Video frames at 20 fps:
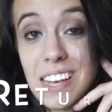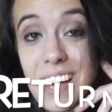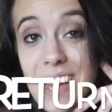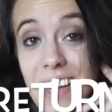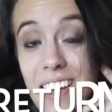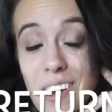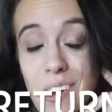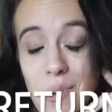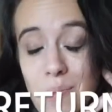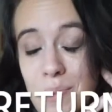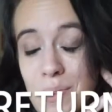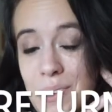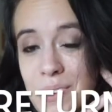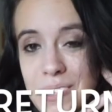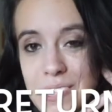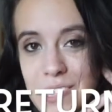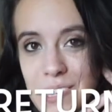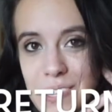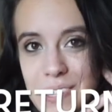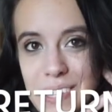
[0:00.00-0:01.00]
I hope you
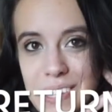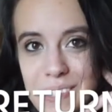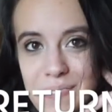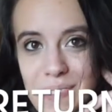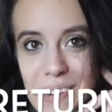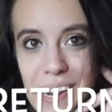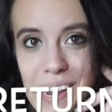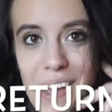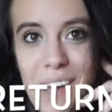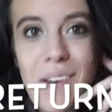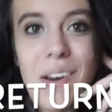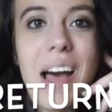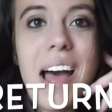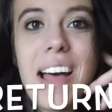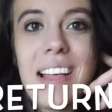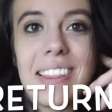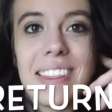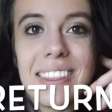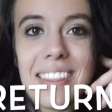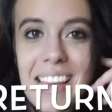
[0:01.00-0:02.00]
enjoyed this video.
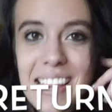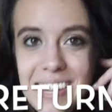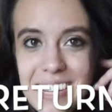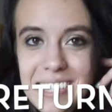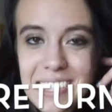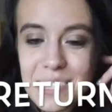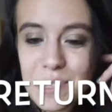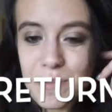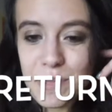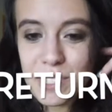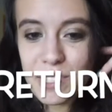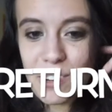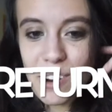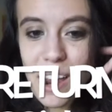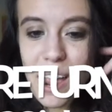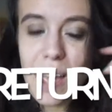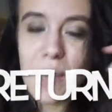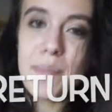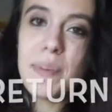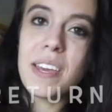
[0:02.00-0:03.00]
Like and
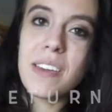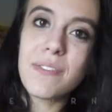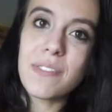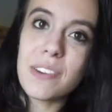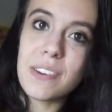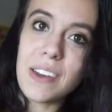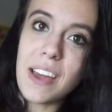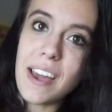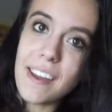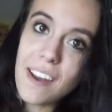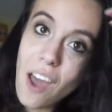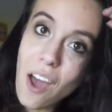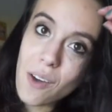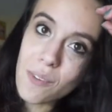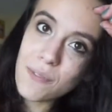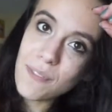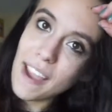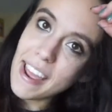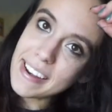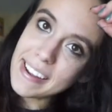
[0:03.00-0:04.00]
subscribe if you're not
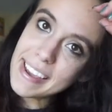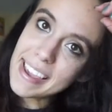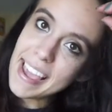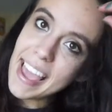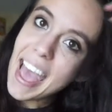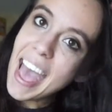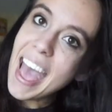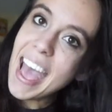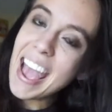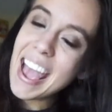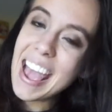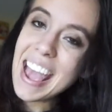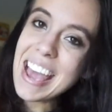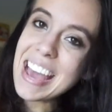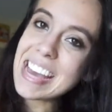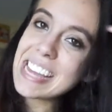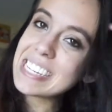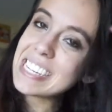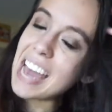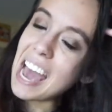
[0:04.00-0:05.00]
already,
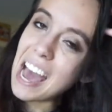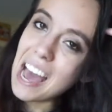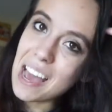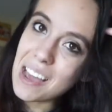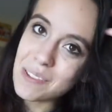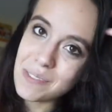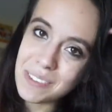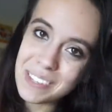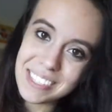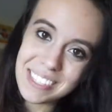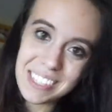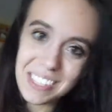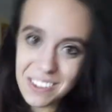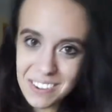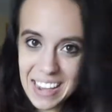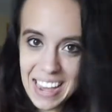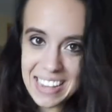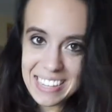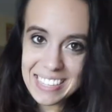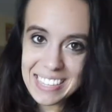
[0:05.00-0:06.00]
and I will see
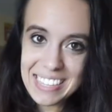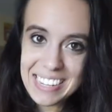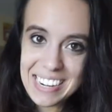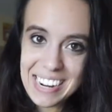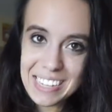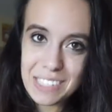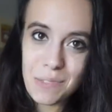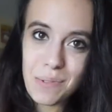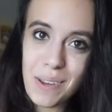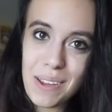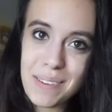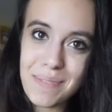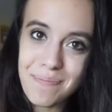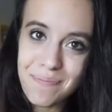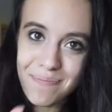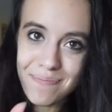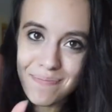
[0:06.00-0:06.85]
you guys in the next one.